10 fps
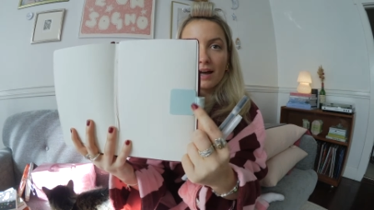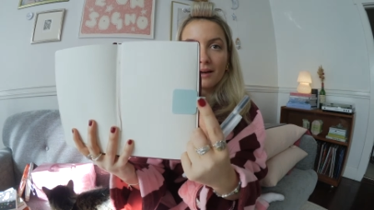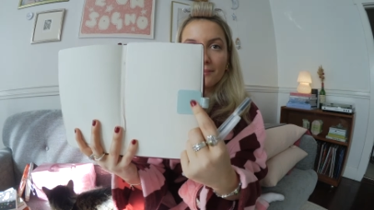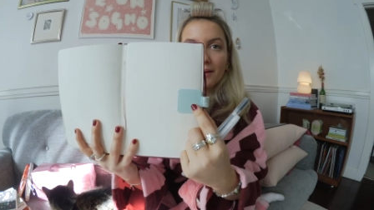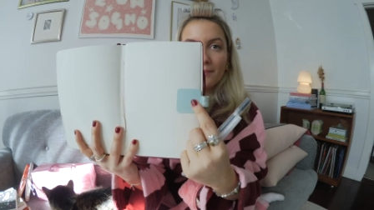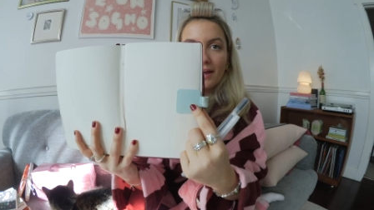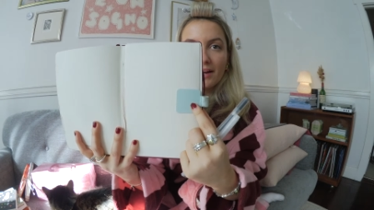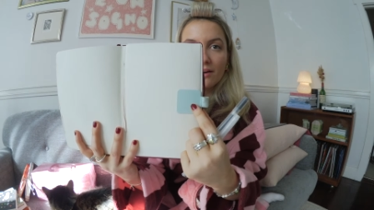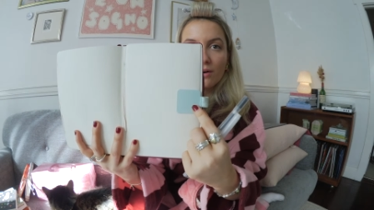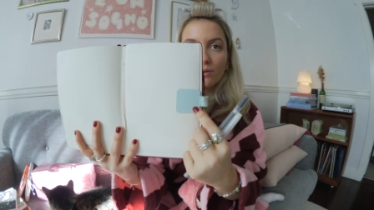um,
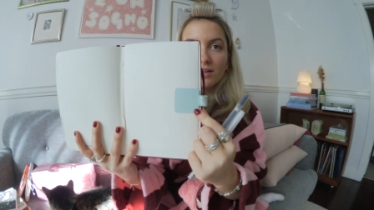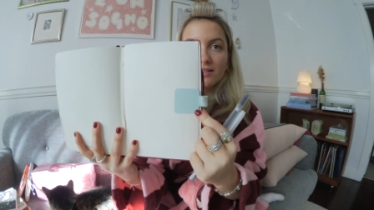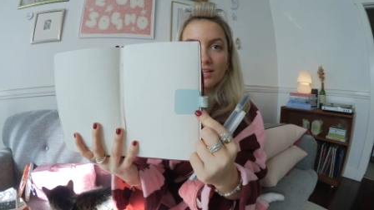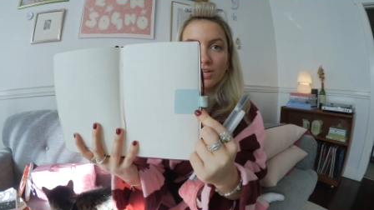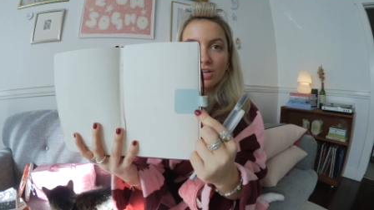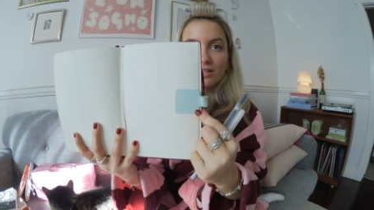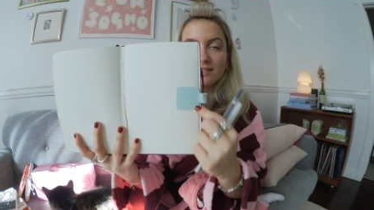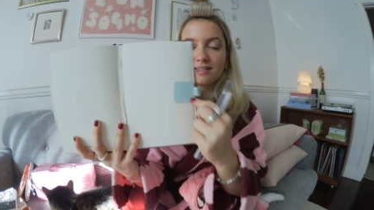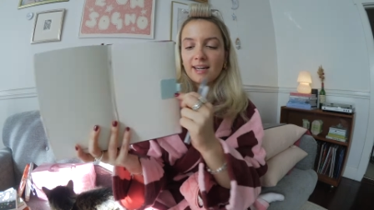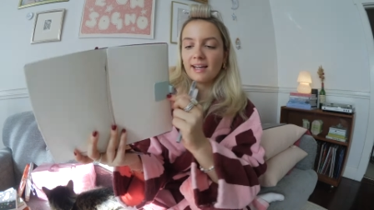pen holders that you can
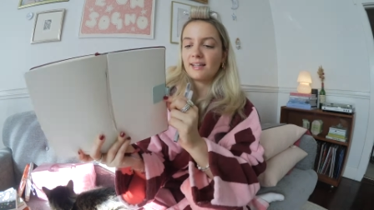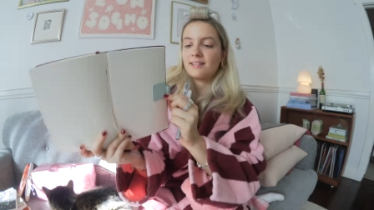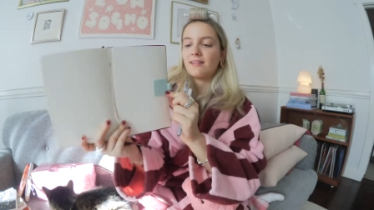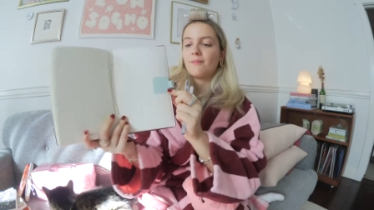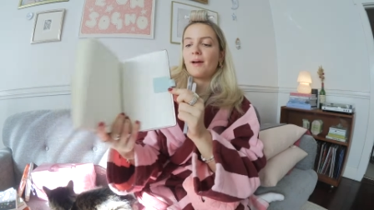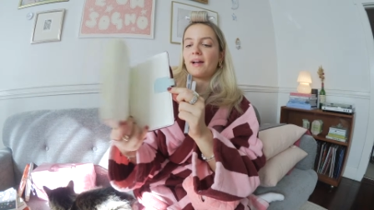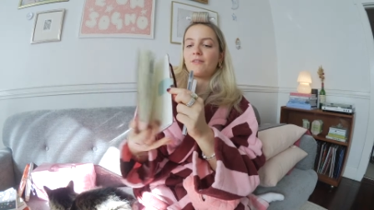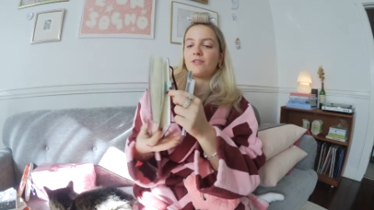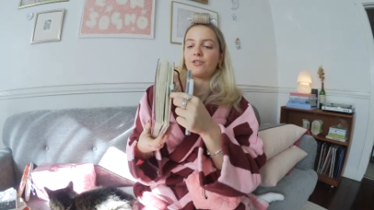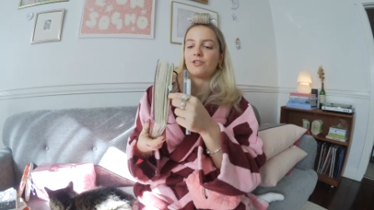stick into the back of your